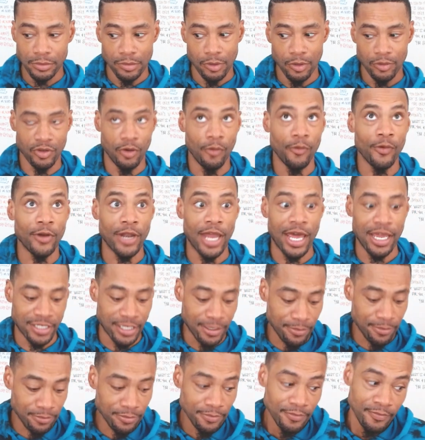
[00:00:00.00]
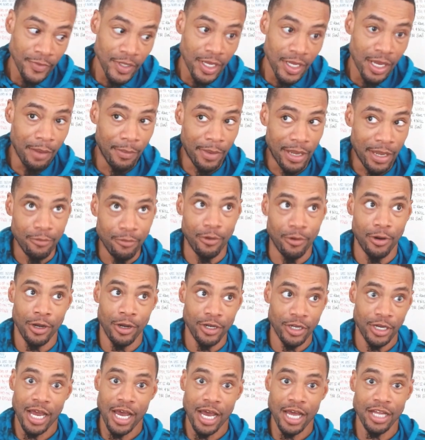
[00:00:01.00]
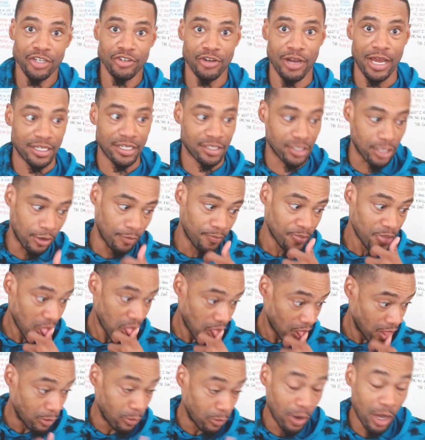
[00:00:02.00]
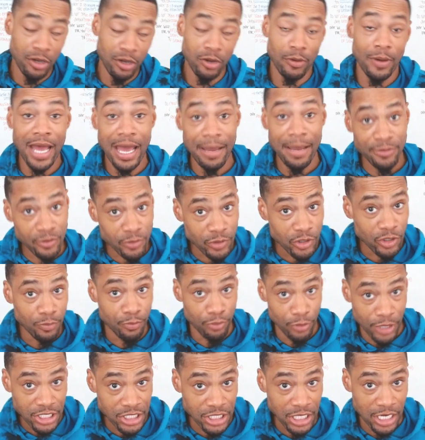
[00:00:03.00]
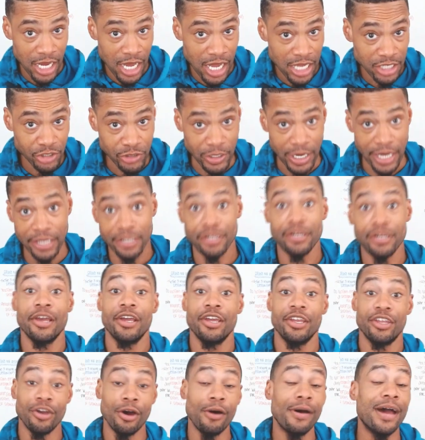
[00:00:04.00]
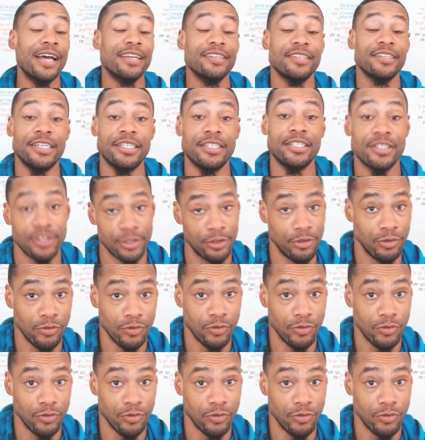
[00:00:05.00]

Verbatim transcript: So we're like tip I mean, we're under contract, so we all know what happens when you breach a contract your ass gets sued.